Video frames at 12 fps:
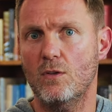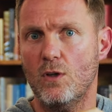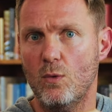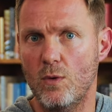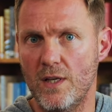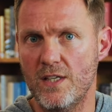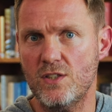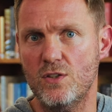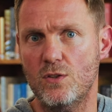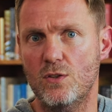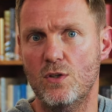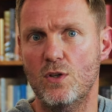Don't
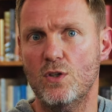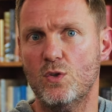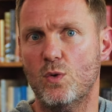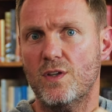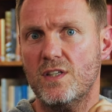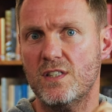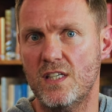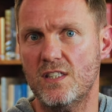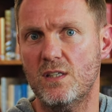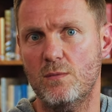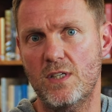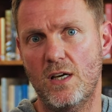listen to what the
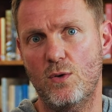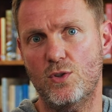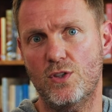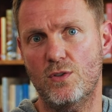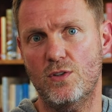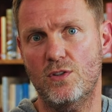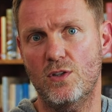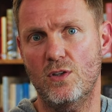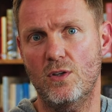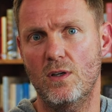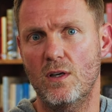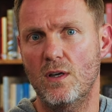system tells you to
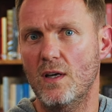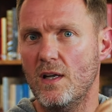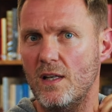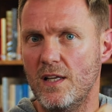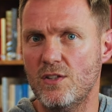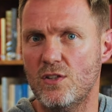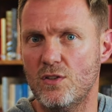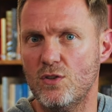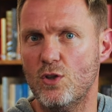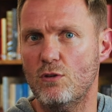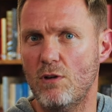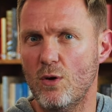do. Listen
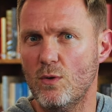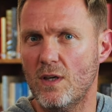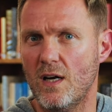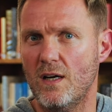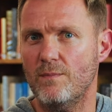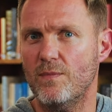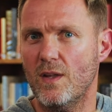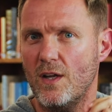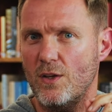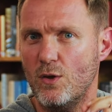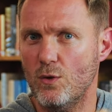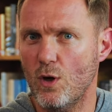to your own gut.
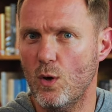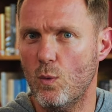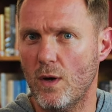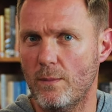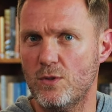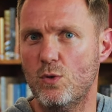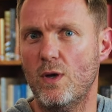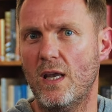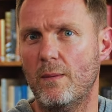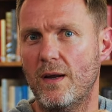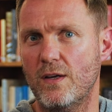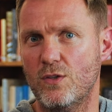And you know what I'm
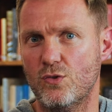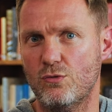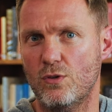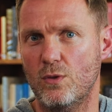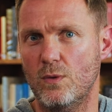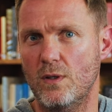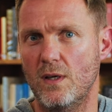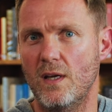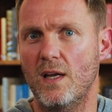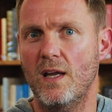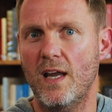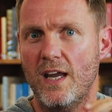talking about is true.
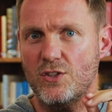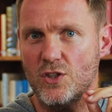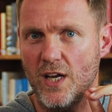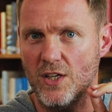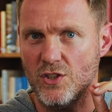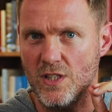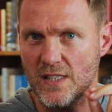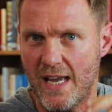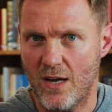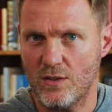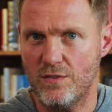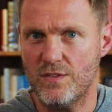Education is
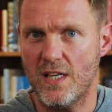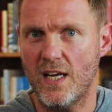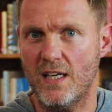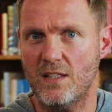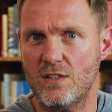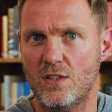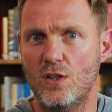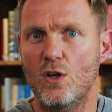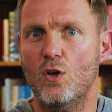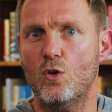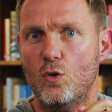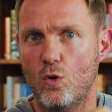out of date,
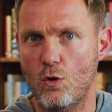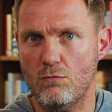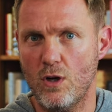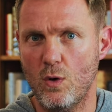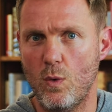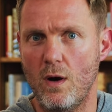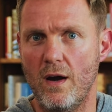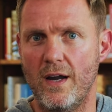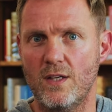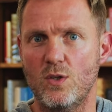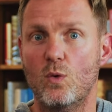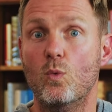not
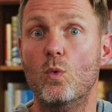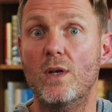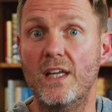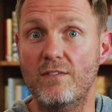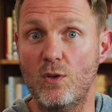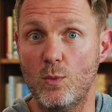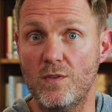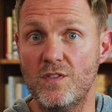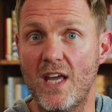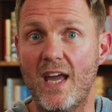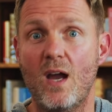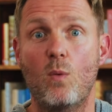required, will leave you with
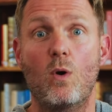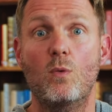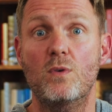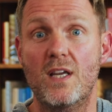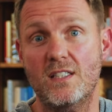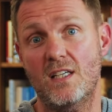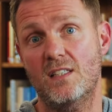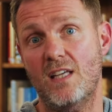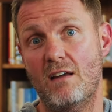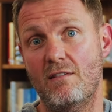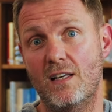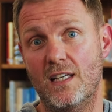debt and won't
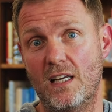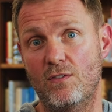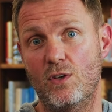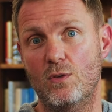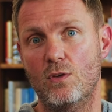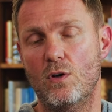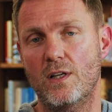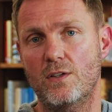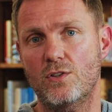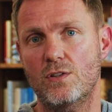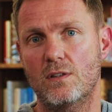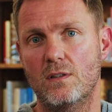necessarily give you
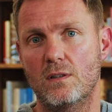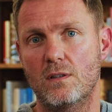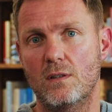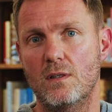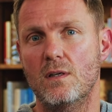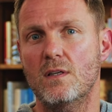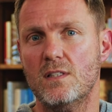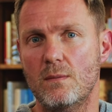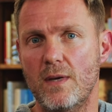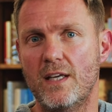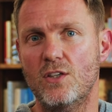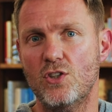knowledge. So
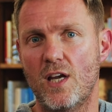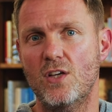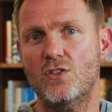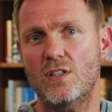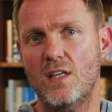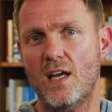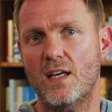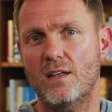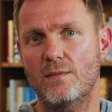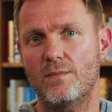make a change today.